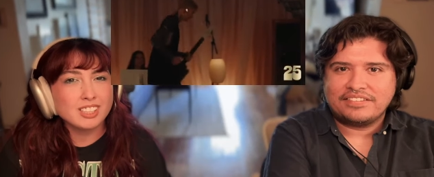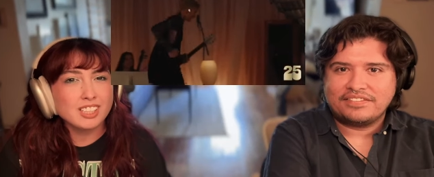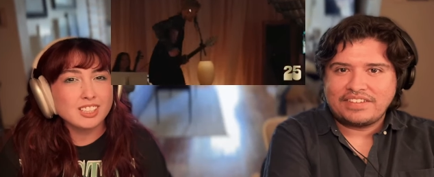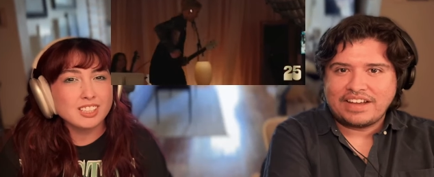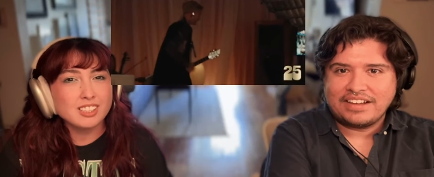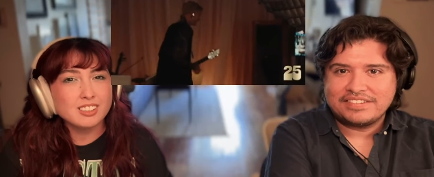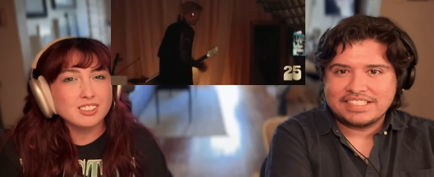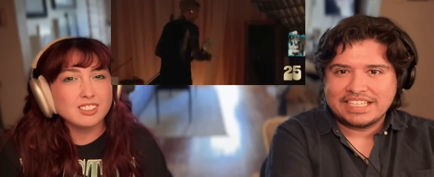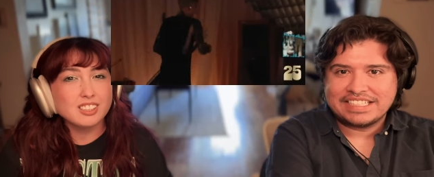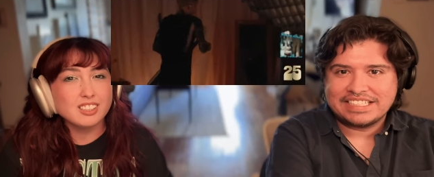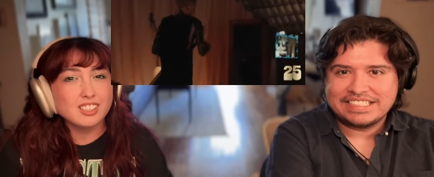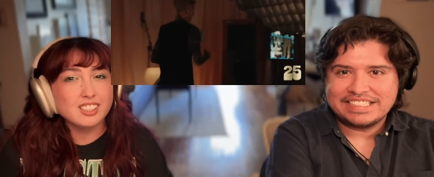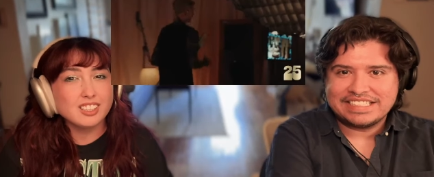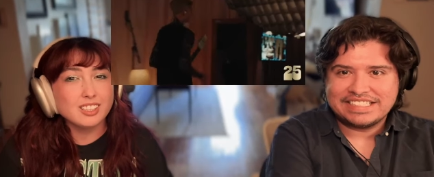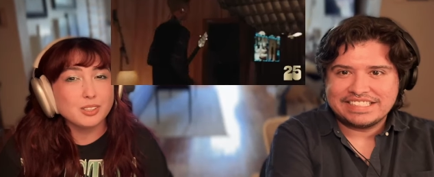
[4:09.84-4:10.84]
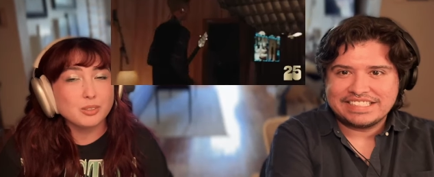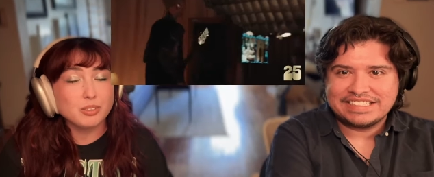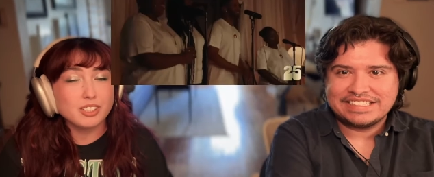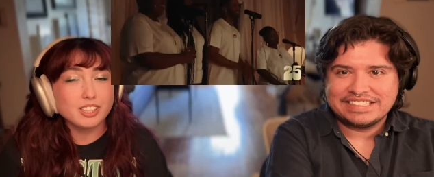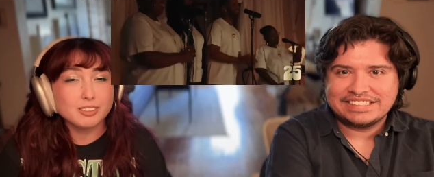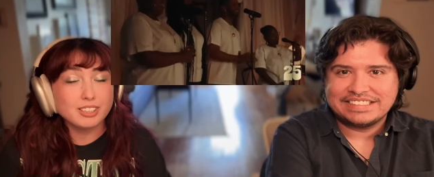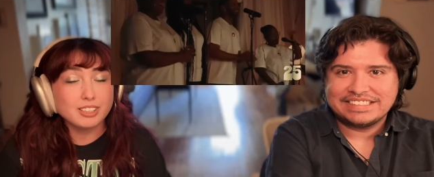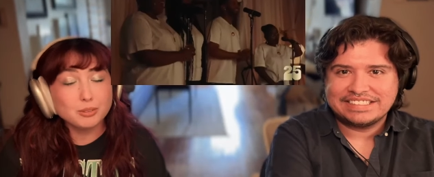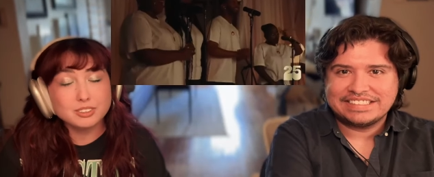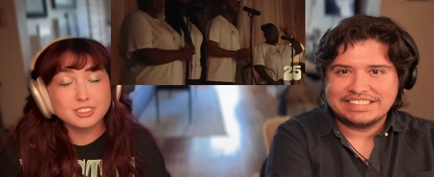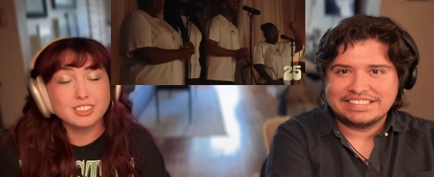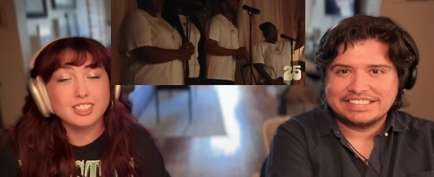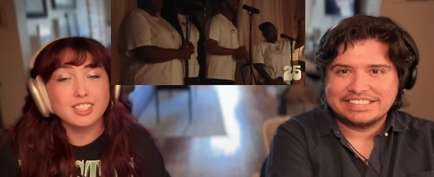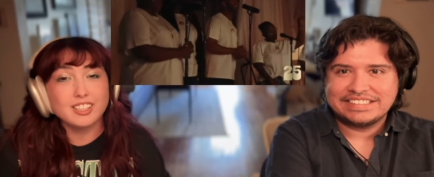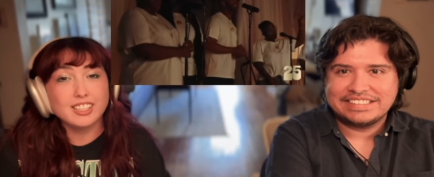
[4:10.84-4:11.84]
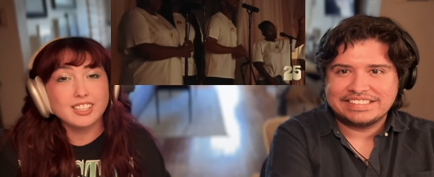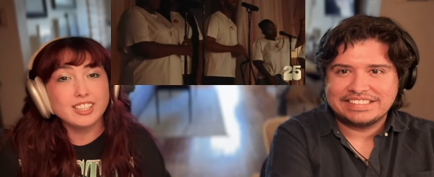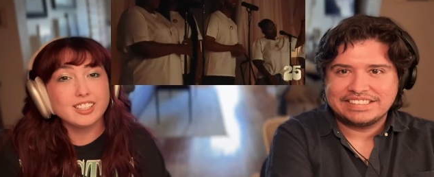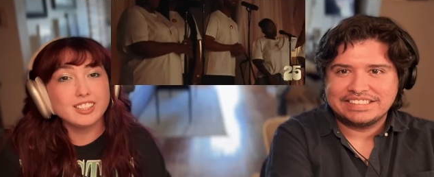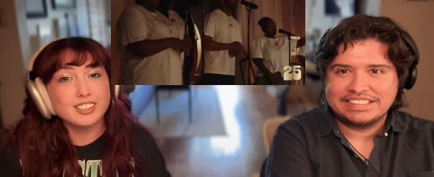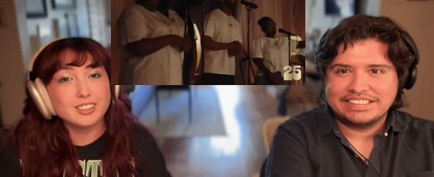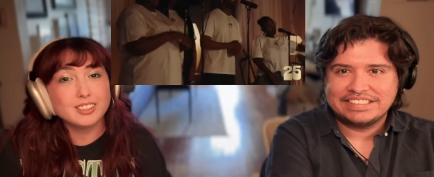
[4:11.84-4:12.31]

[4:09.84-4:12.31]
Speaker 1: 5 seconds.
Speaker 2: That was not needed.